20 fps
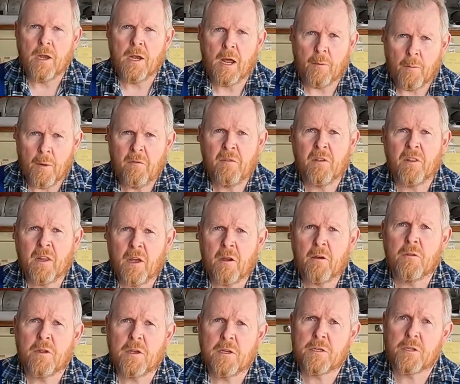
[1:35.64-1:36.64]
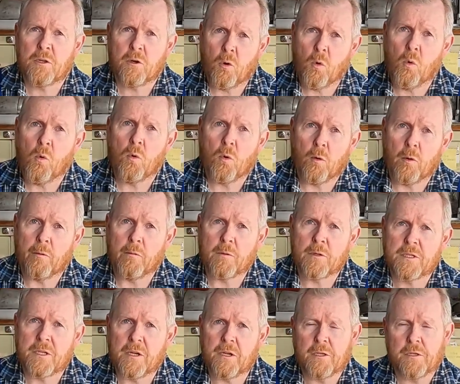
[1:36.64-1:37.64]
Now even though these are called oil
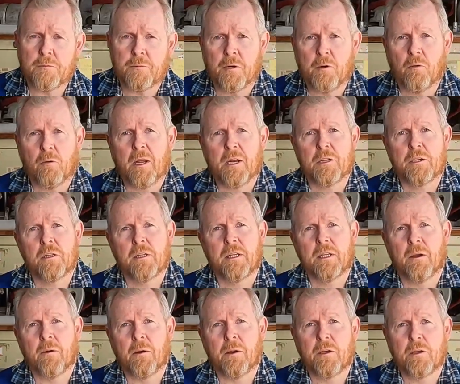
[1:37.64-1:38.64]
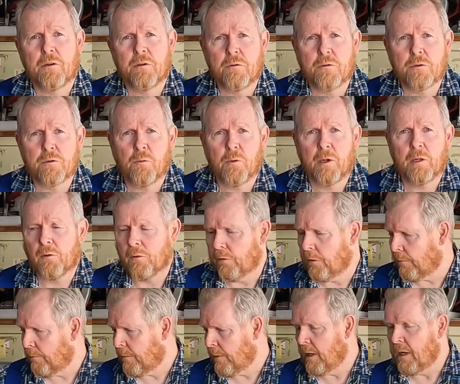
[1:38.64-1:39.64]
stones, we're not actually going to use oil on
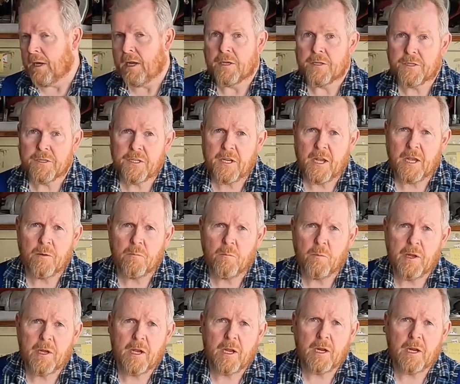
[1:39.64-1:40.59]
them. Instead, we're